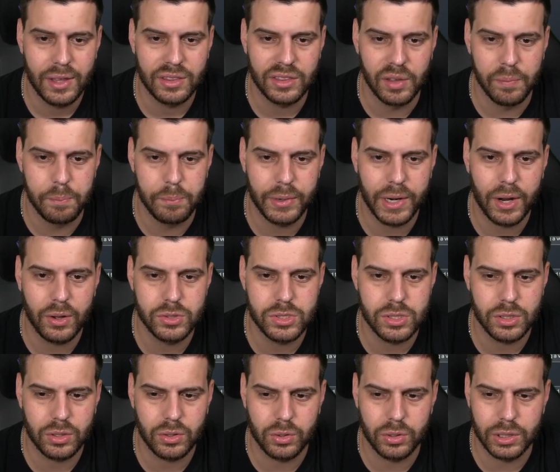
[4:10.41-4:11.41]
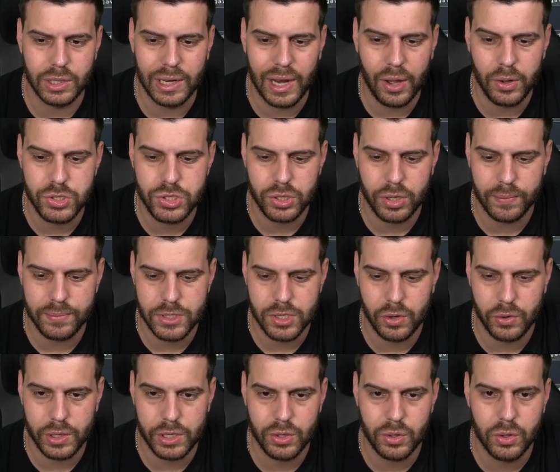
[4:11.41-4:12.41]
the browser or the launcher, I'm
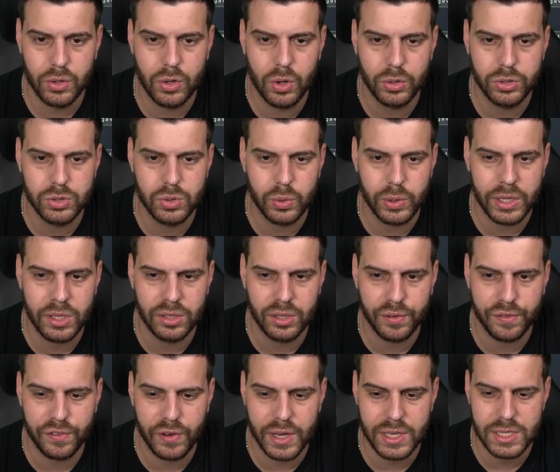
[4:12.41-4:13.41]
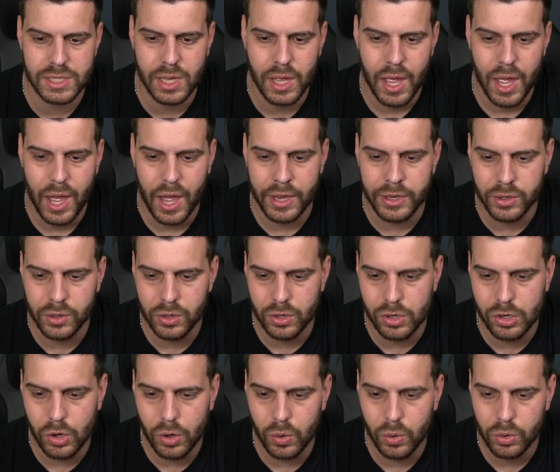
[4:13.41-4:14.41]
sorry, you could go to interface and you could
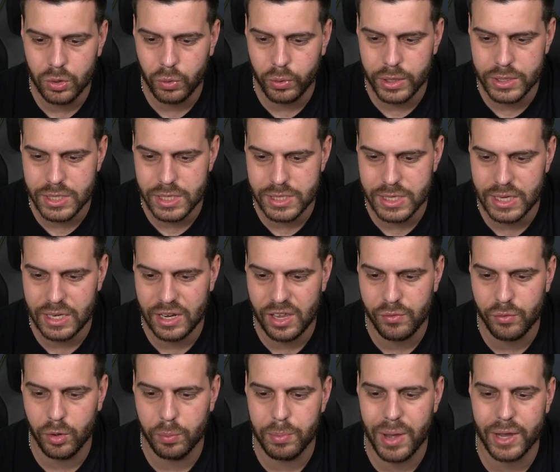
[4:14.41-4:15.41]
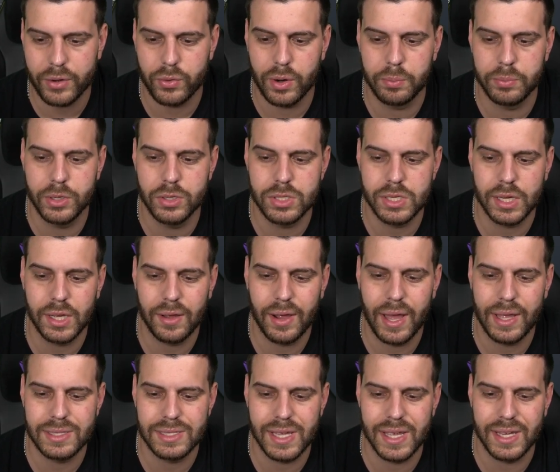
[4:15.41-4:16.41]
go where it says enable background music
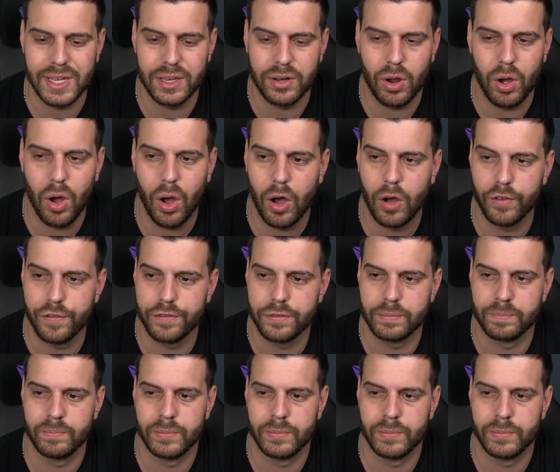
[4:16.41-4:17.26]
and take it off.